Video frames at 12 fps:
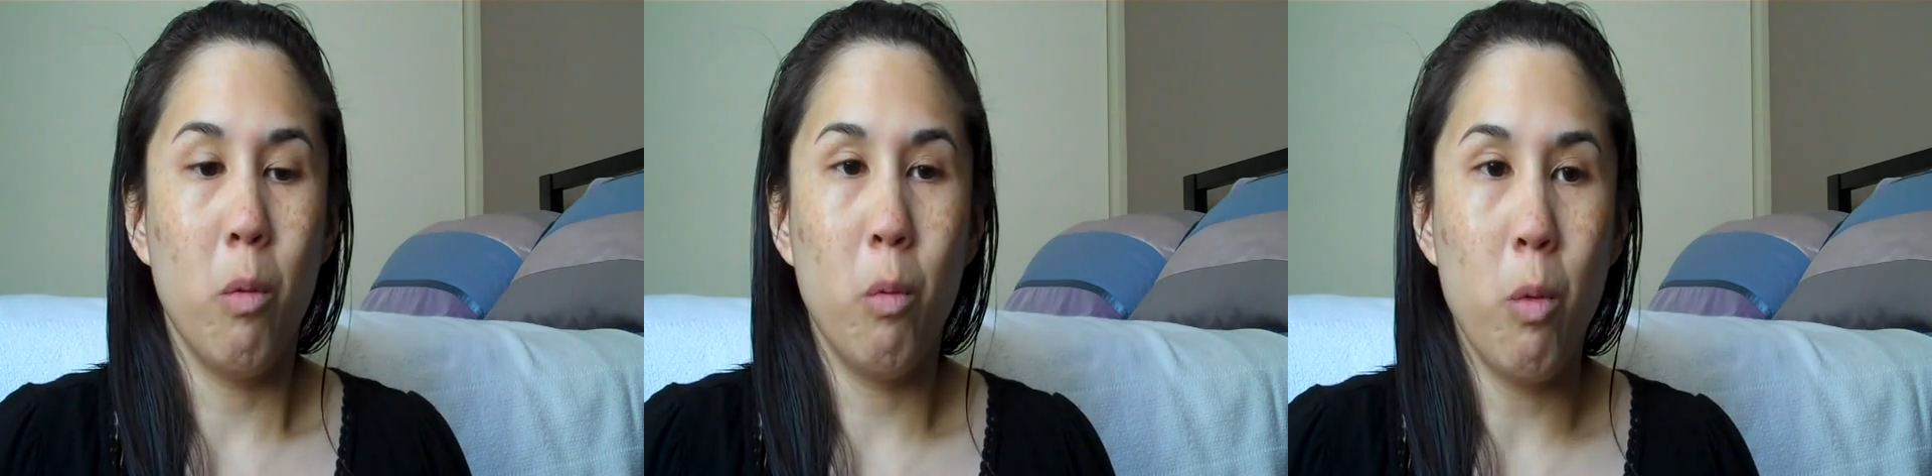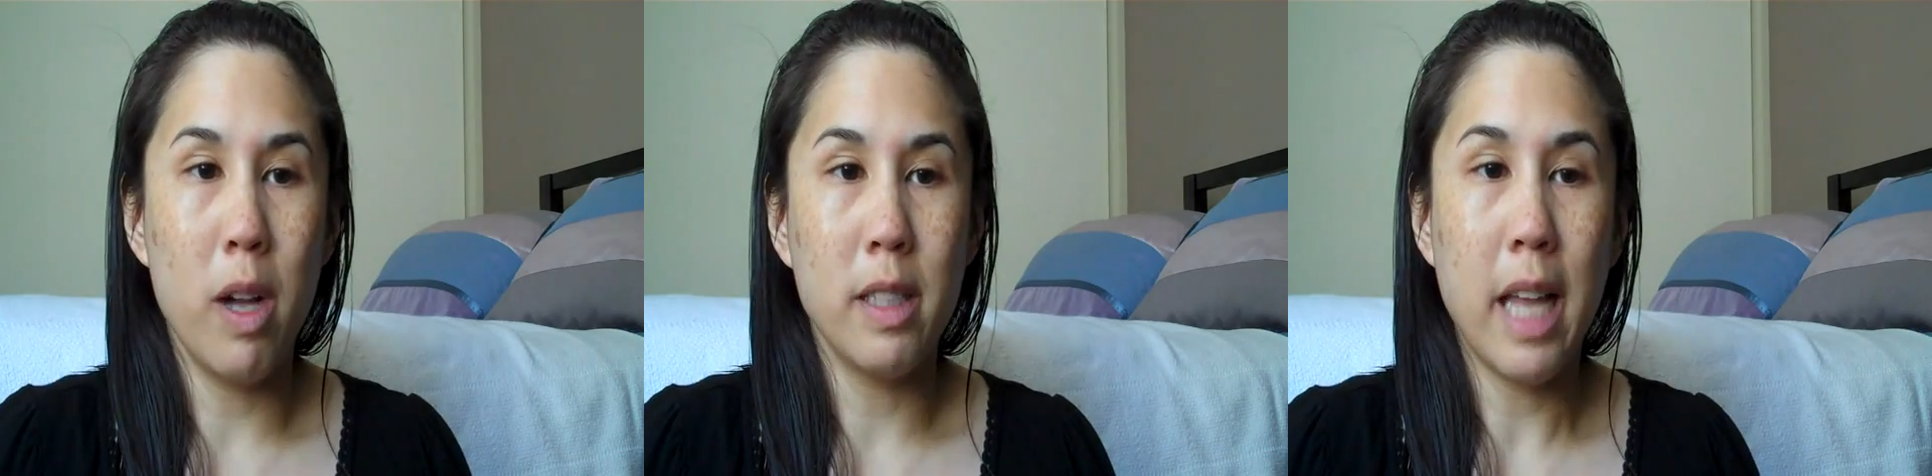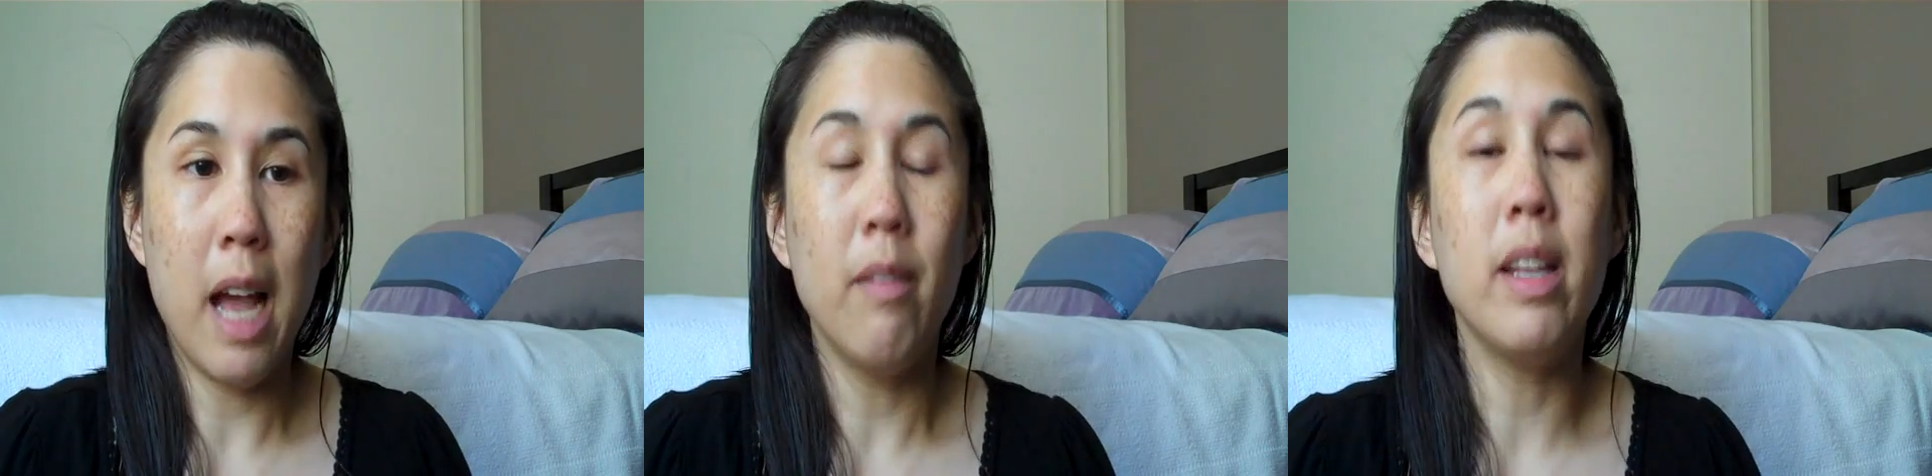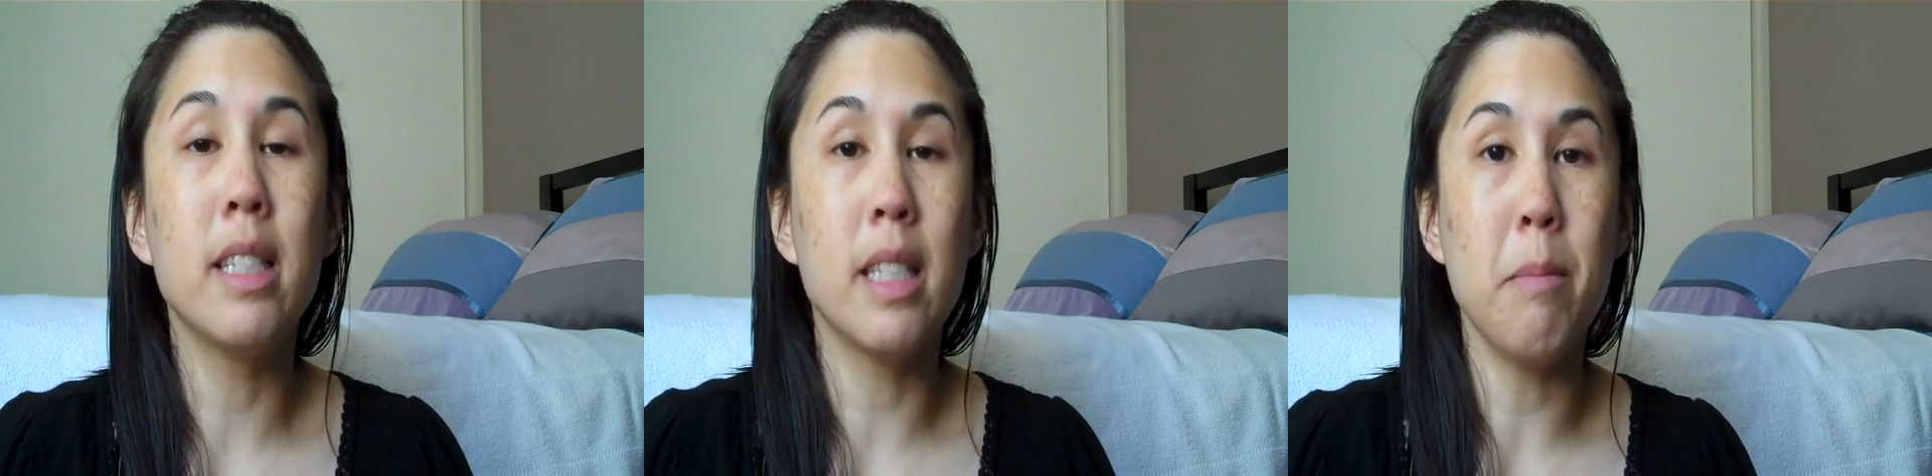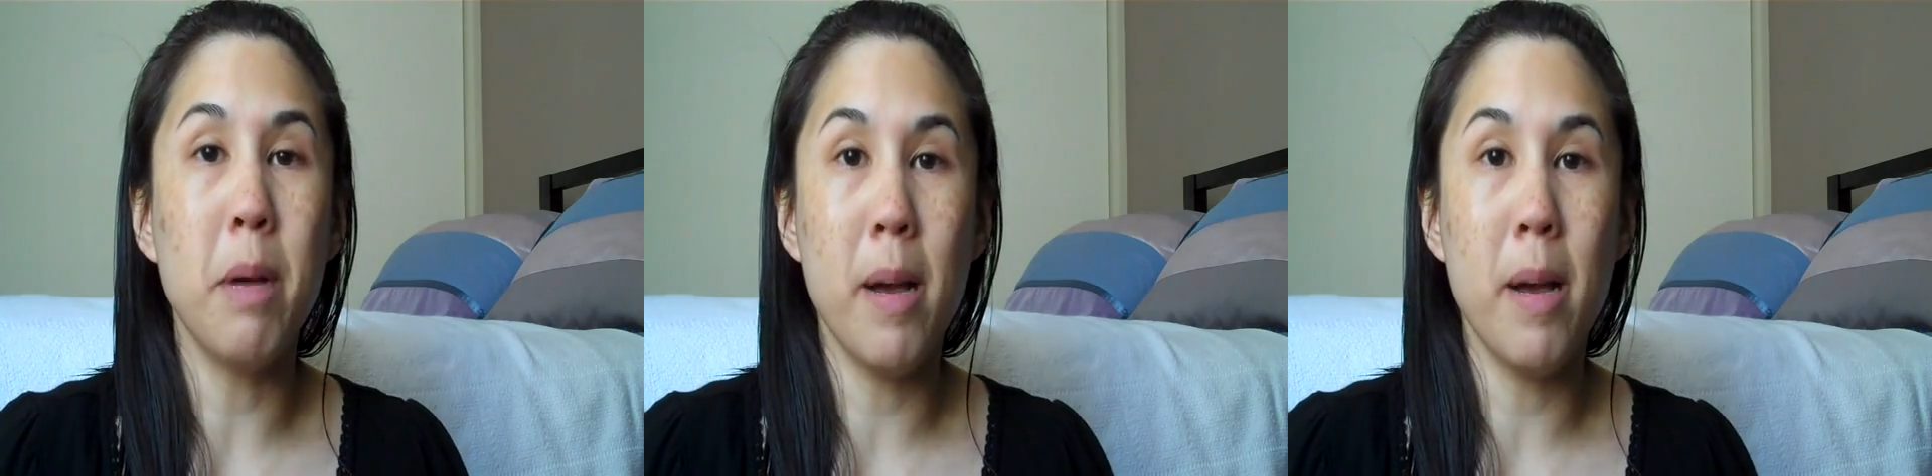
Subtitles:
was having some